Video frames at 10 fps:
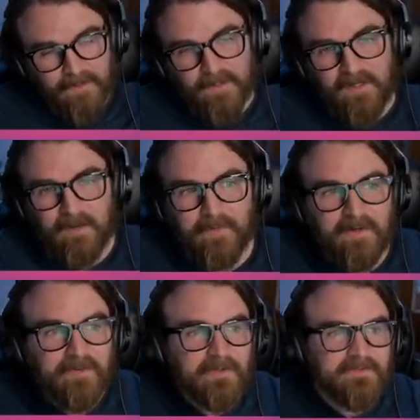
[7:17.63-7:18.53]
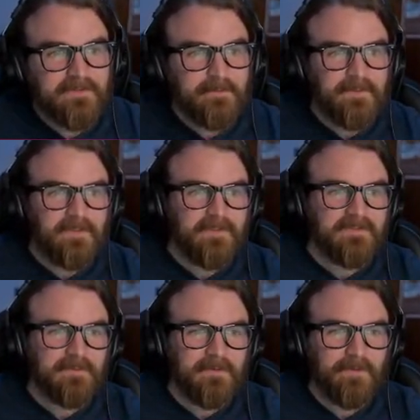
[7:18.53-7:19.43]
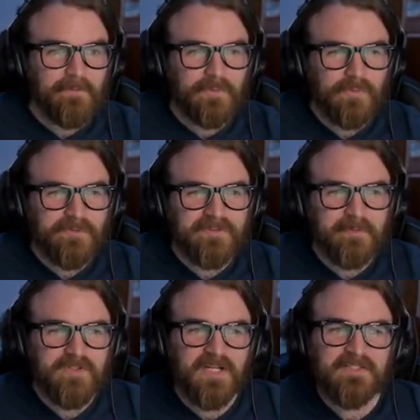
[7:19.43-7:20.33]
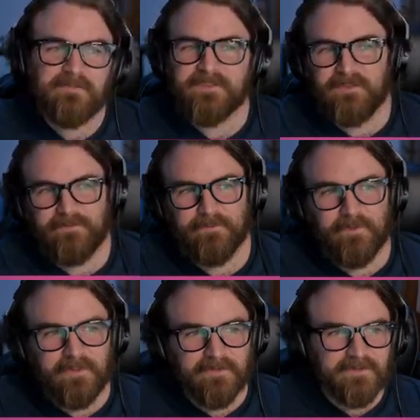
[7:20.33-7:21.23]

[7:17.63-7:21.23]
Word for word: Um, and I've got some, uh, some little rules and objectives here for you.